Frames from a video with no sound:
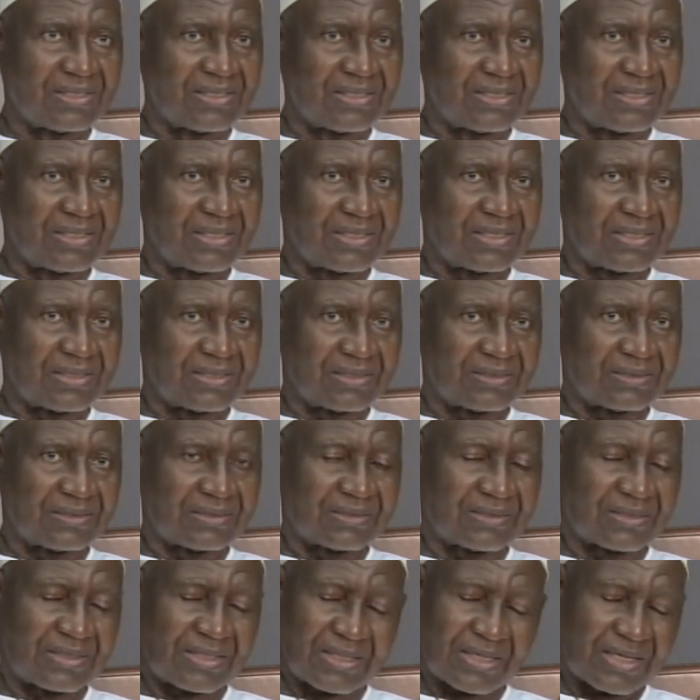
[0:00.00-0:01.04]
And
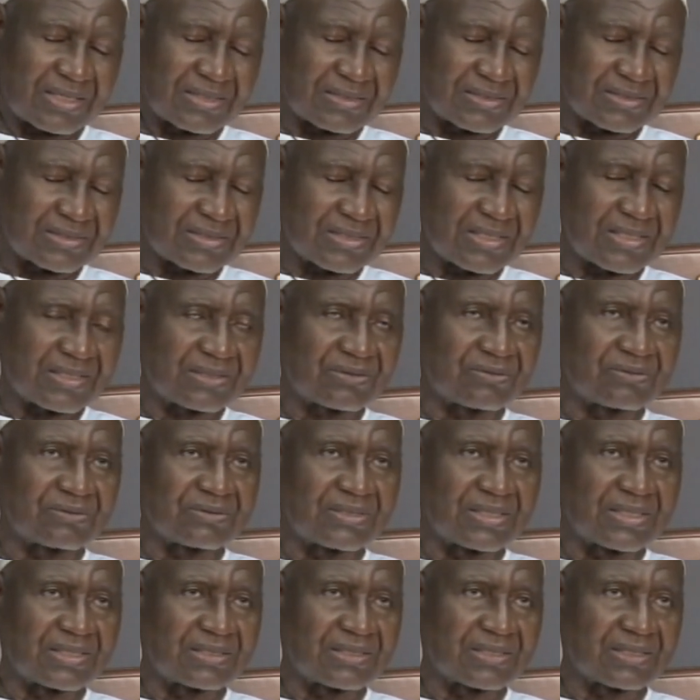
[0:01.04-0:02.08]
I can say
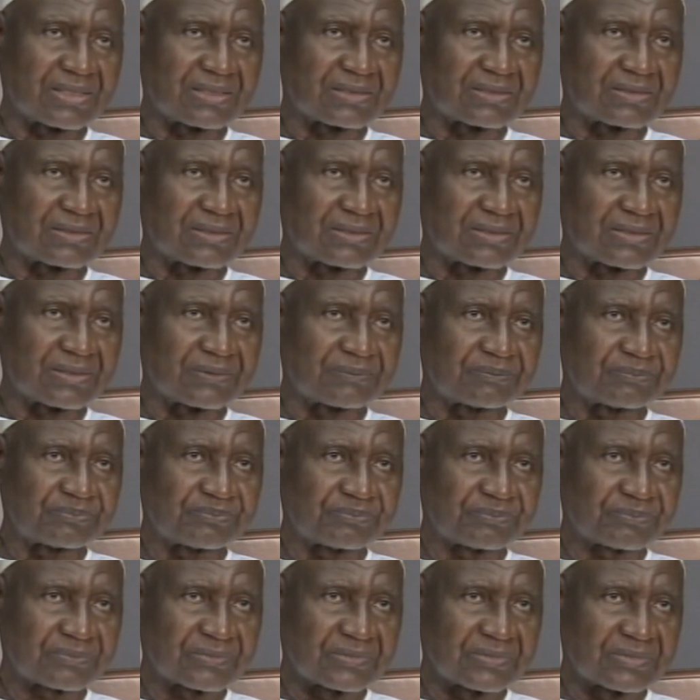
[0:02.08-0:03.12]
today that
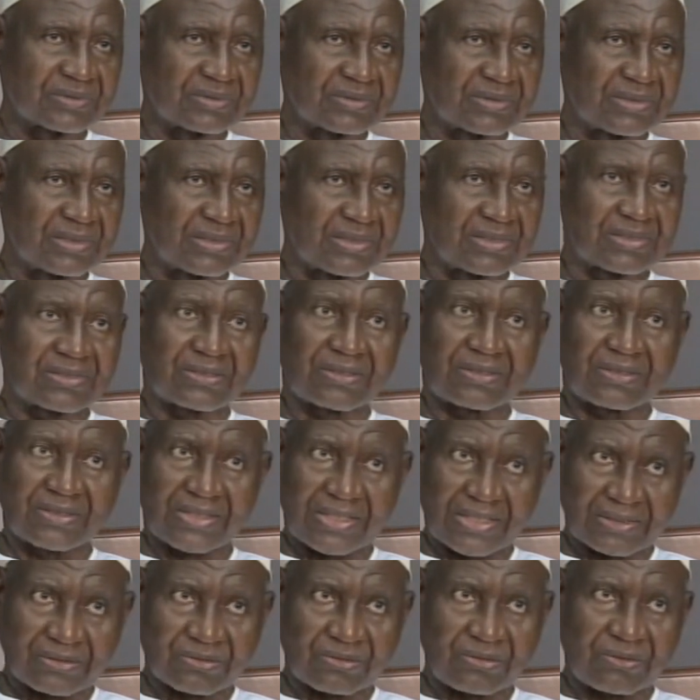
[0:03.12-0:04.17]
it's a
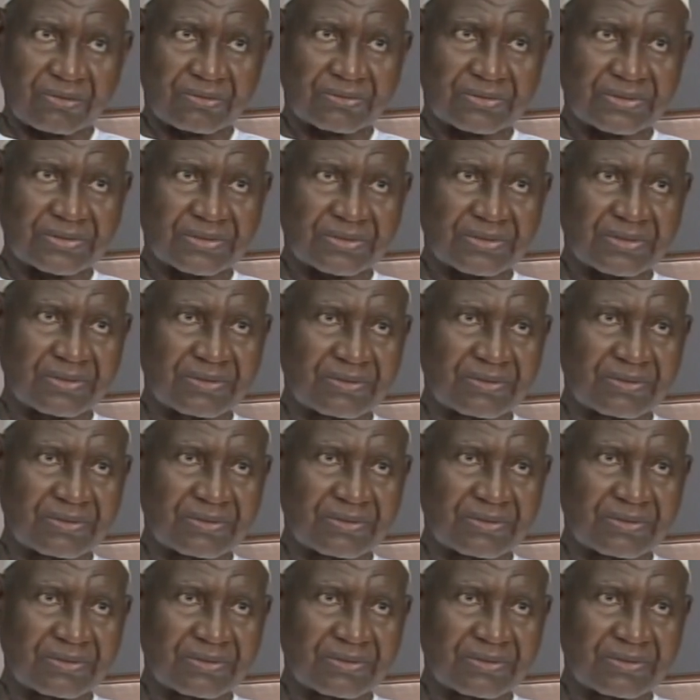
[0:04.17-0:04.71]
great loss.